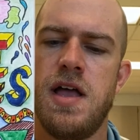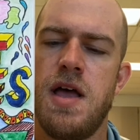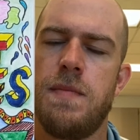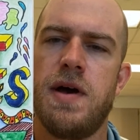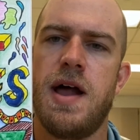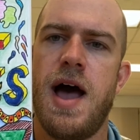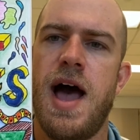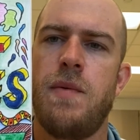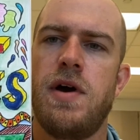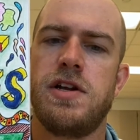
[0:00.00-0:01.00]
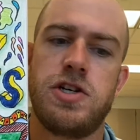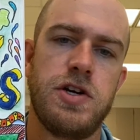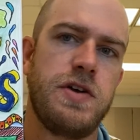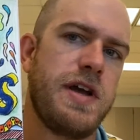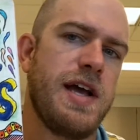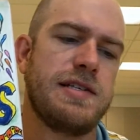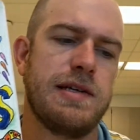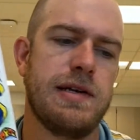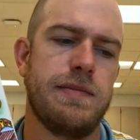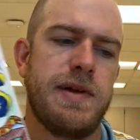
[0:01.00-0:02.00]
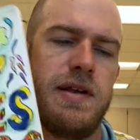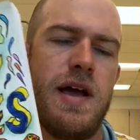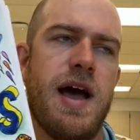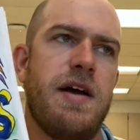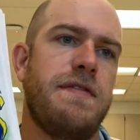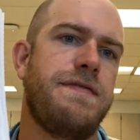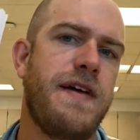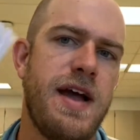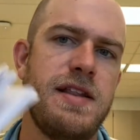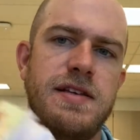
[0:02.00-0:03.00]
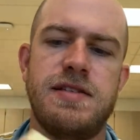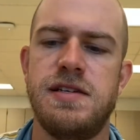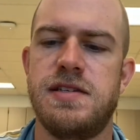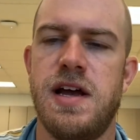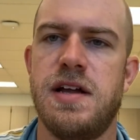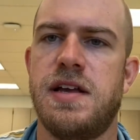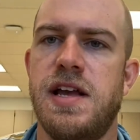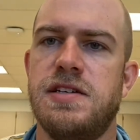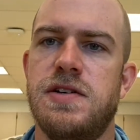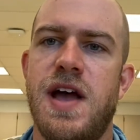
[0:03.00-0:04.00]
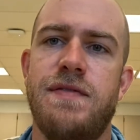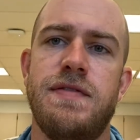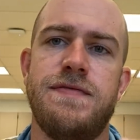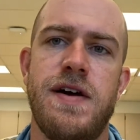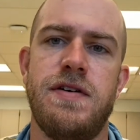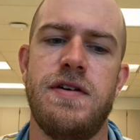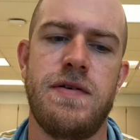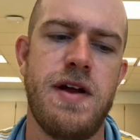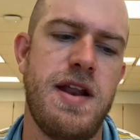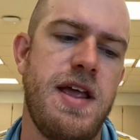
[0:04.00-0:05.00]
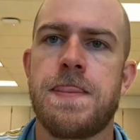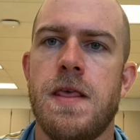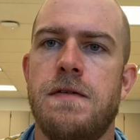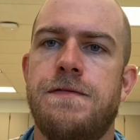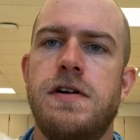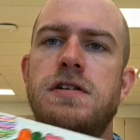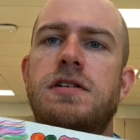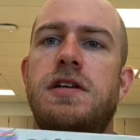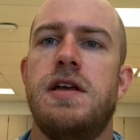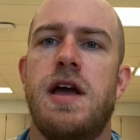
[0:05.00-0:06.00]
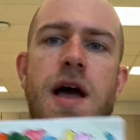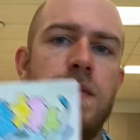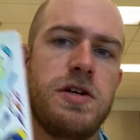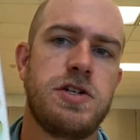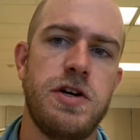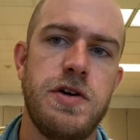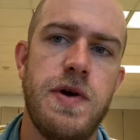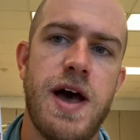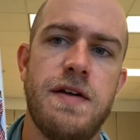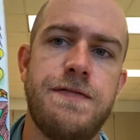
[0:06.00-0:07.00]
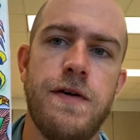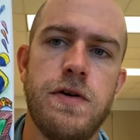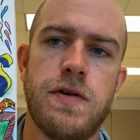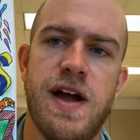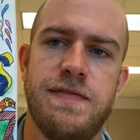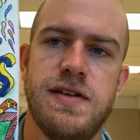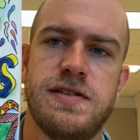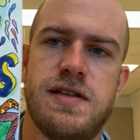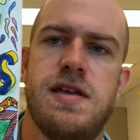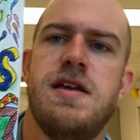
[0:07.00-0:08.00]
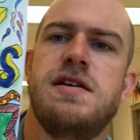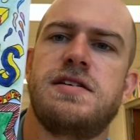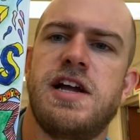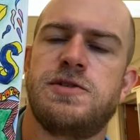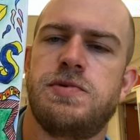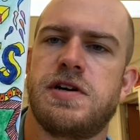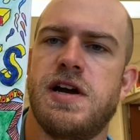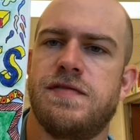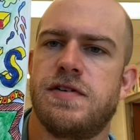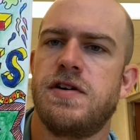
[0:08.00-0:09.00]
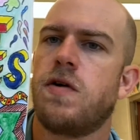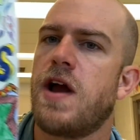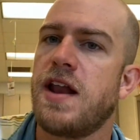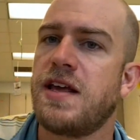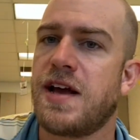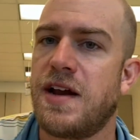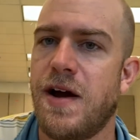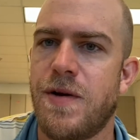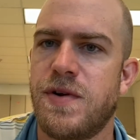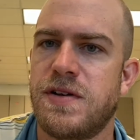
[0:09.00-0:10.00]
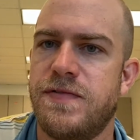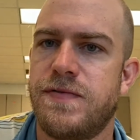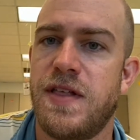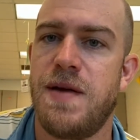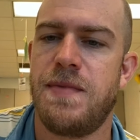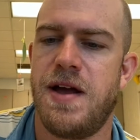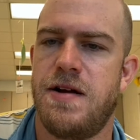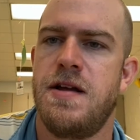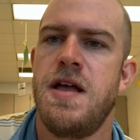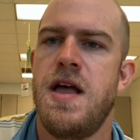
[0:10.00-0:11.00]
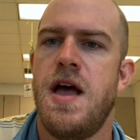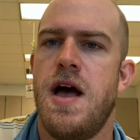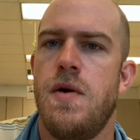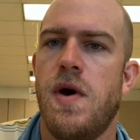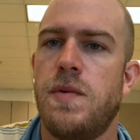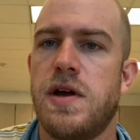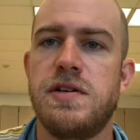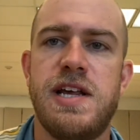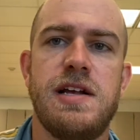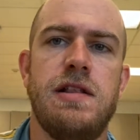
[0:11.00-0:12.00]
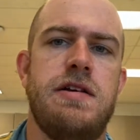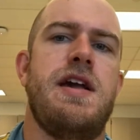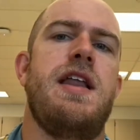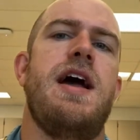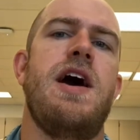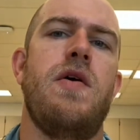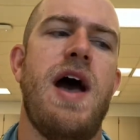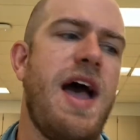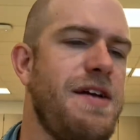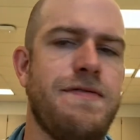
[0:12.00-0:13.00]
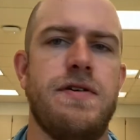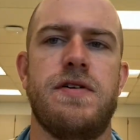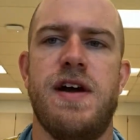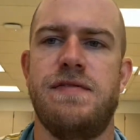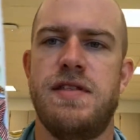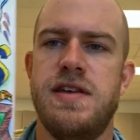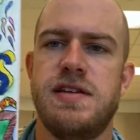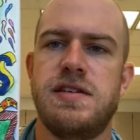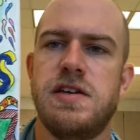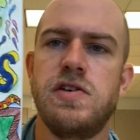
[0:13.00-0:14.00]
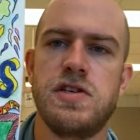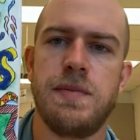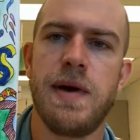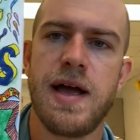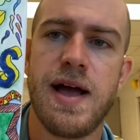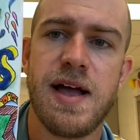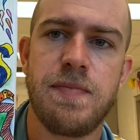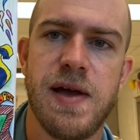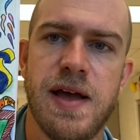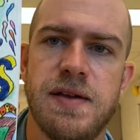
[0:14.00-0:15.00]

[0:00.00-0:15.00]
but I wanted to show you guys a little bit how to find the Seesaw in case you haven't found it already. First, I'm going to show you how to photograph this sketchbook cover, or any kind of artwork for that matter. Why don't we go take a look at how I photographed this using my iPad.